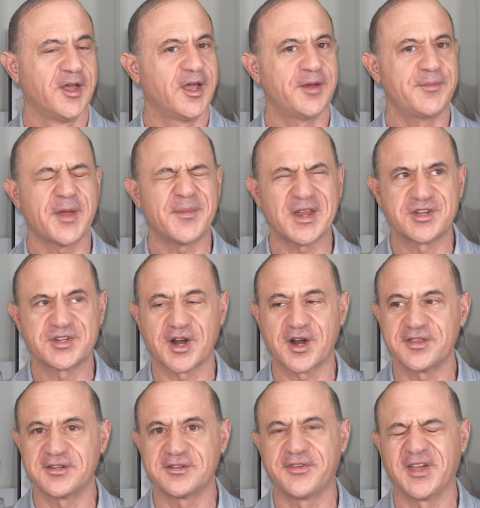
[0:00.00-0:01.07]
And maybe share
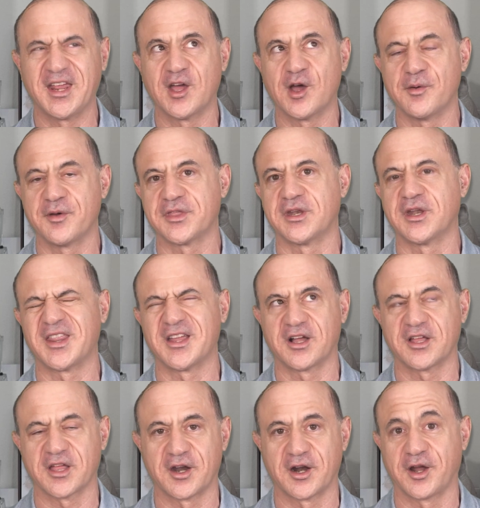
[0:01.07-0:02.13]
this video with another
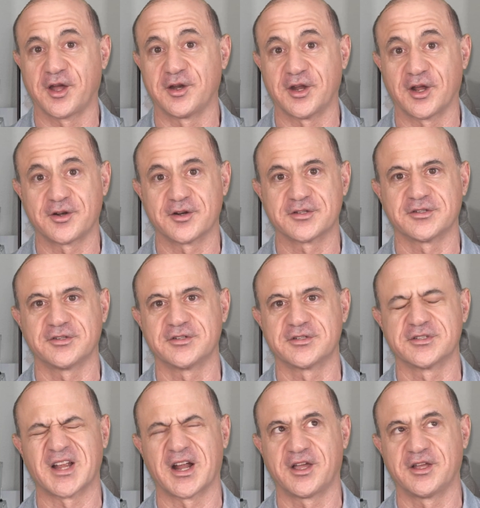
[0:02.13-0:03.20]
cloud architect or
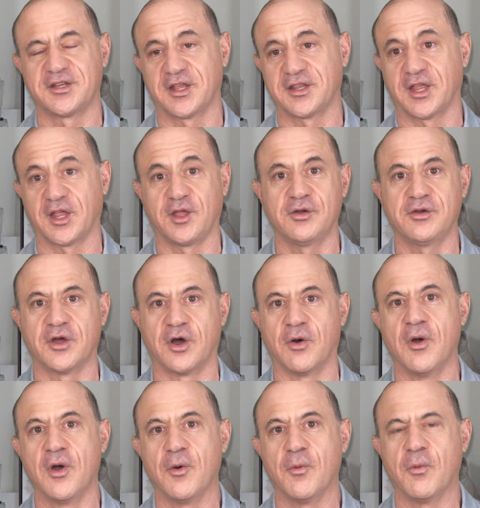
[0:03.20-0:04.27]
solutions architect that you know